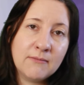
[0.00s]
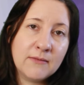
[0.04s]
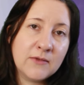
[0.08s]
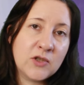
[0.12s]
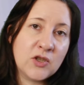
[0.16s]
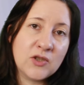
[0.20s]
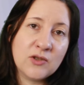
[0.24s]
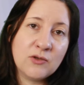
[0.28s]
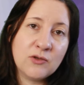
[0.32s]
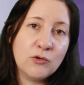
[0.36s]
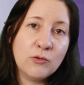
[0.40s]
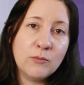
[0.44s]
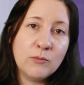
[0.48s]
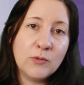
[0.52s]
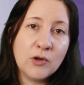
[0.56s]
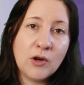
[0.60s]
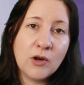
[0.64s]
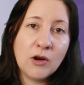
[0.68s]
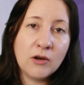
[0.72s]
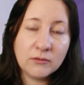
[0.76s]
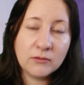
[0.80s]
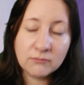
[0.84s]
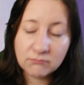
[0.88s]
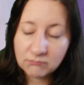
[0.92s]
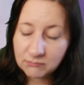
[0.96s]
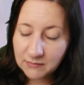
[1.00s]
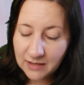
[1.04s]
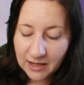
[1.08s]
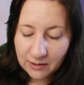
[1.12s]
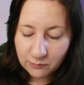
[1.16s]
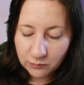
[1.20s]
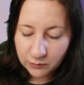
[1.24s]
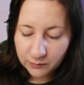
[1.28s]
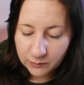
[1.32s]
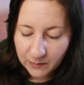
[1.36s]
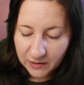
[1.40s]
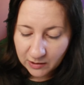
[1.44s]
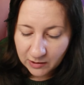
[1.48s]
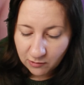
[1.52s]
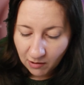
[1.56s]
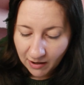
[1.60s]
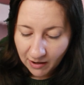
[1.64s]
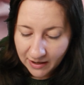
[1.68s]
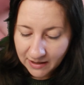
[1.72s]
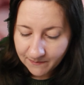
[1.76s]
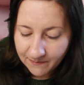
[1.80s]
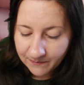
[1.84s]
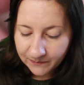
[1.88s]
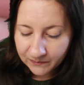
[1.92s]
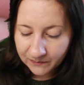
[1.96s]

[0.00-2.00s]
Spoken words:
just normal cotton, that would be great.